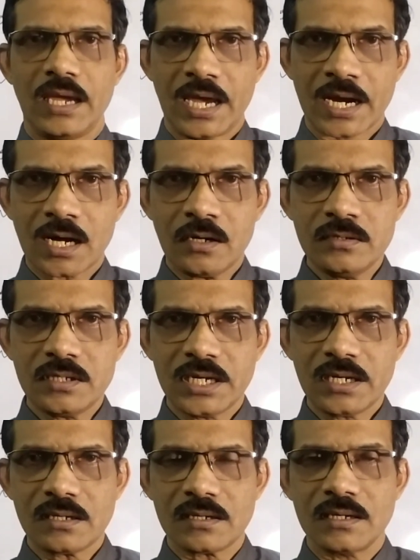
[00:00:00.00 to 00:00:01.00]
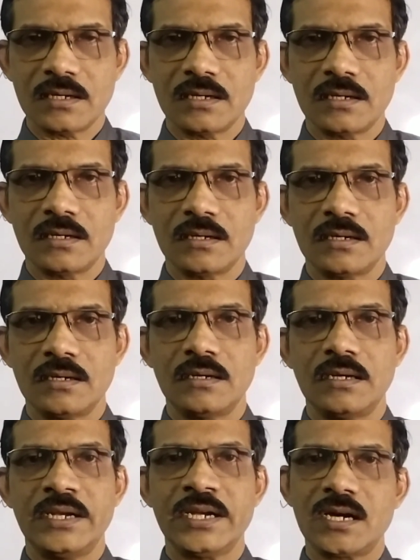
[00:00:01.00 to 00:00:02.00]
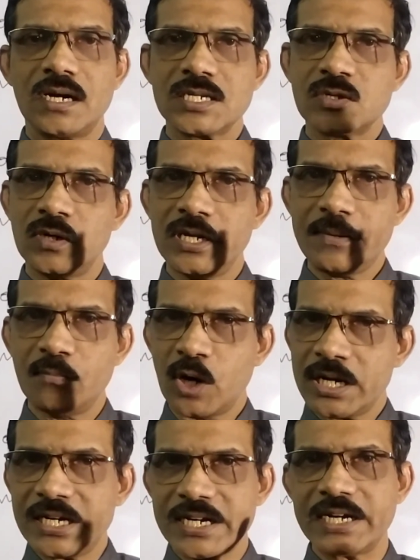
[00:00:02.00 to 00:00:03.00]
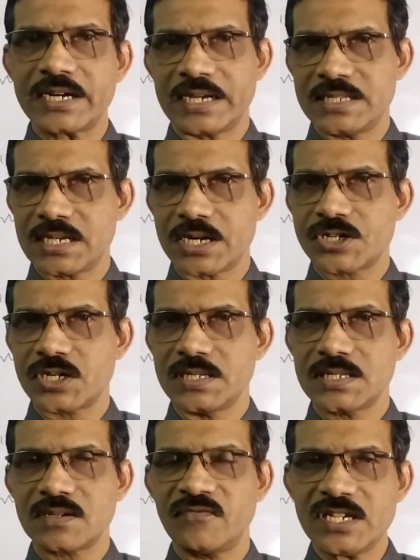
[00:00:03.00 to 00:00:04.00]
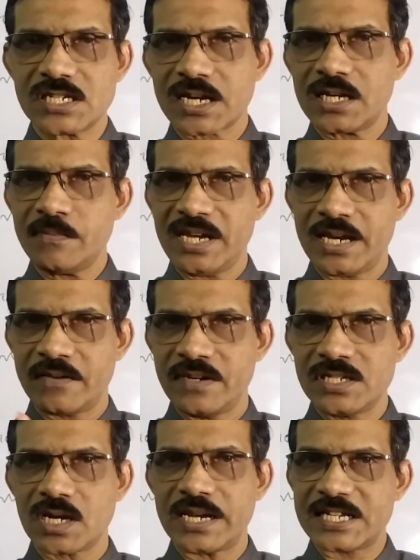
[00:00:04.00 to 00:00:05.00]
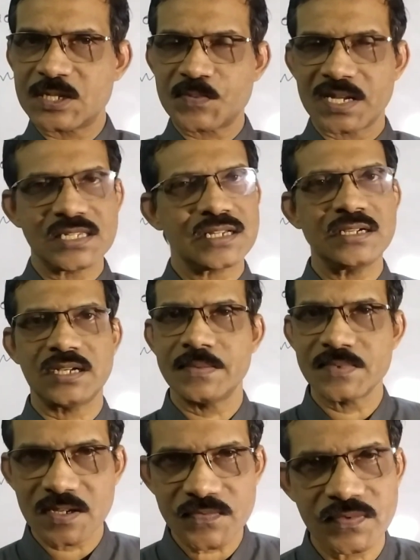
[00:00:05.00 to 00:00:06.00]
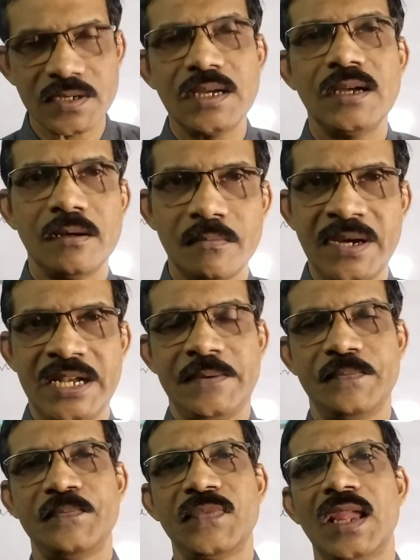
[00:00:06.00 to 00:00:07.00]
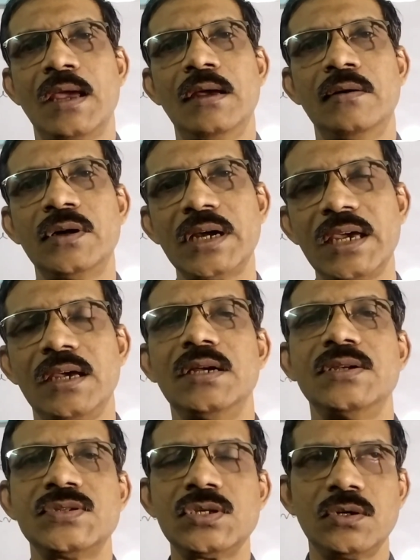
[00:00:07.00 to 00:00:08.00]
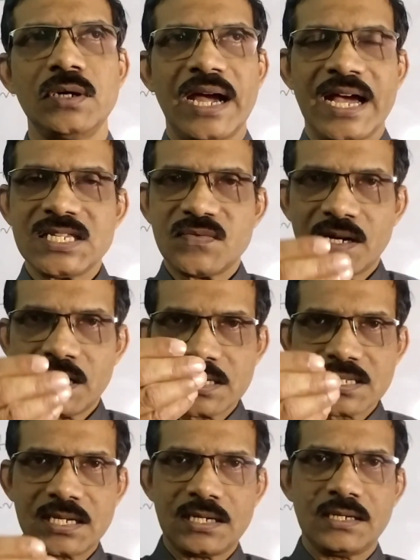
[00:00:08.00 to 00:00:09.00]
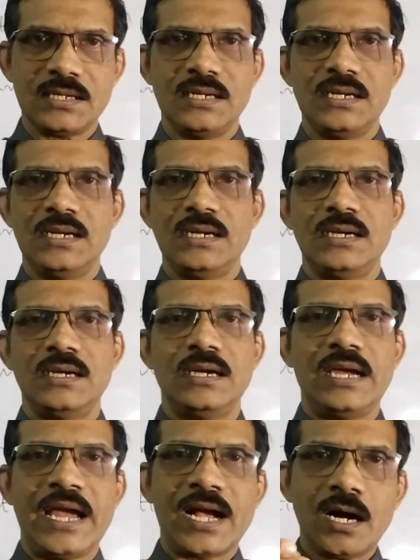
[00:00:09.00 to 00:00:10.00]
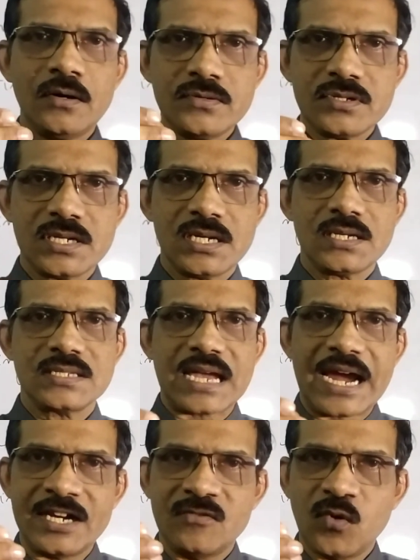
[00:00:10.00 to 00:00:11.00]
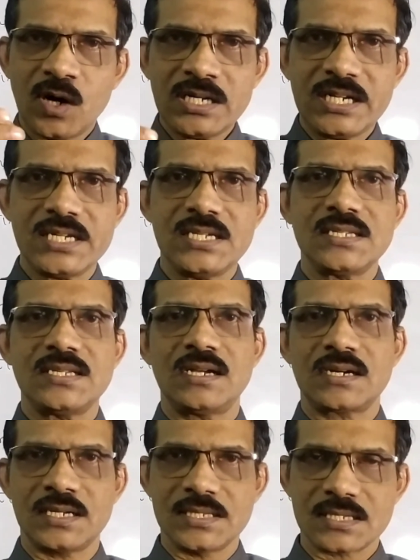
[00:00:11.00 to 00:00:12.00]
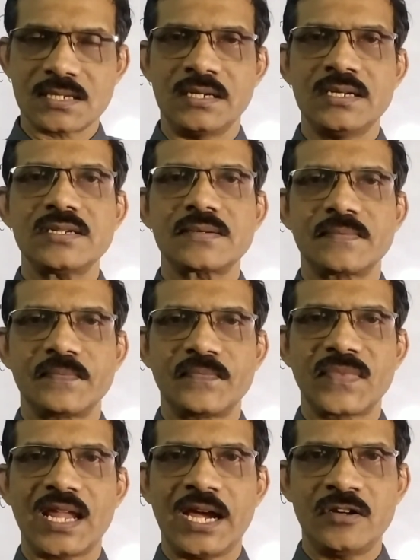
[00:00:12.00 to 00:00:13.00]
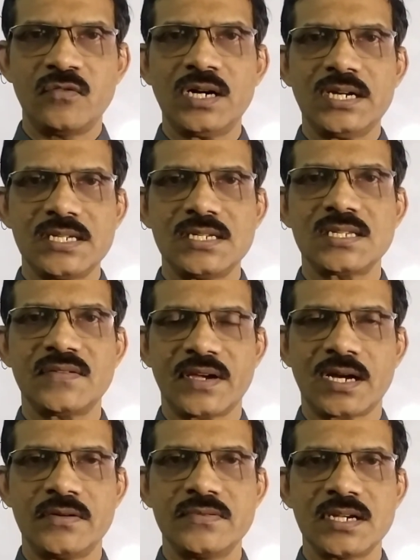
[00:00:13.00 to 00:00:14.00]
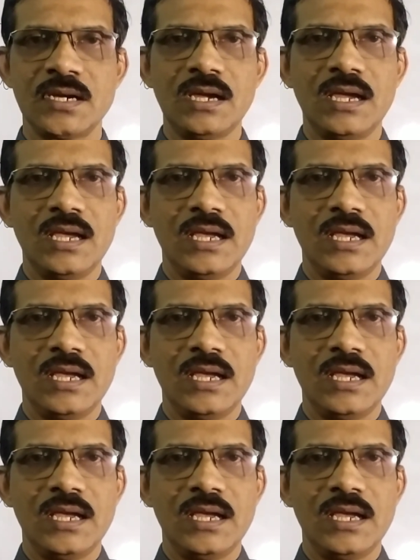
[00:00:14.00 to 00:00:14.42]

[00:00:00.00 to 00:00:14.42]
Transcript: accounting records only monetary transactions which are expressed in terms of money. Okay, so as far as the accounting's advantages are concerned, advantages of accounting